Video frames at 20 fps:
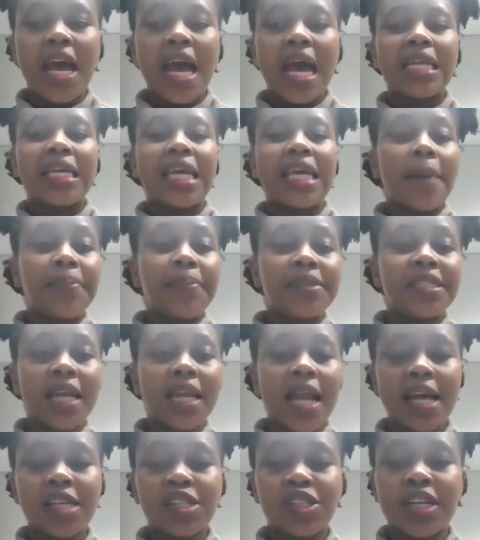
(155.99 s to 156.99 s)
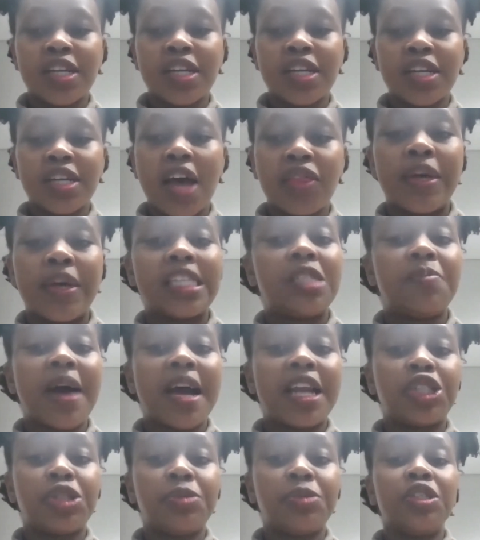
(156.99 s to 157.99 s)
and capitalize on other waste
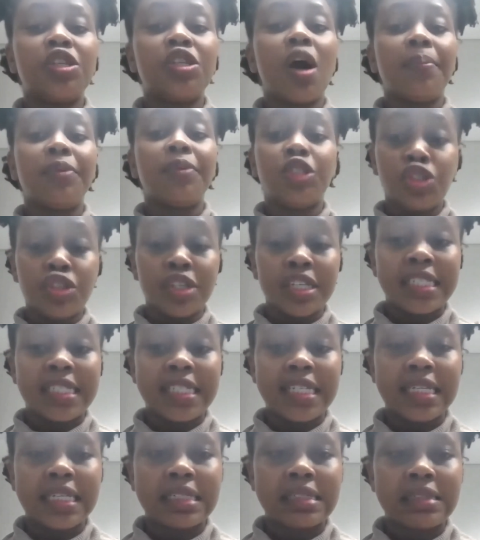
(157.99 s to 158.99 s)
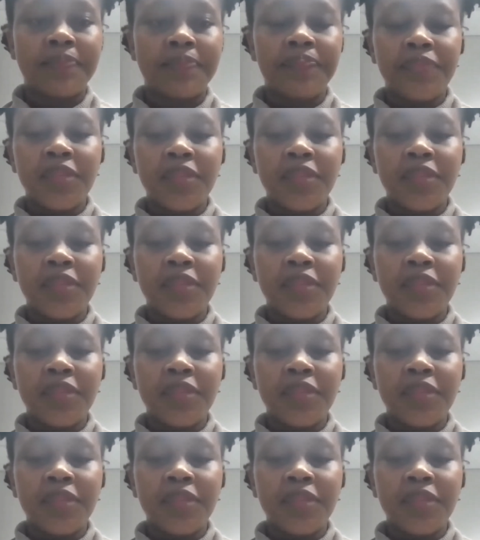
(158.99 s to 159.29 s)
management opportunities.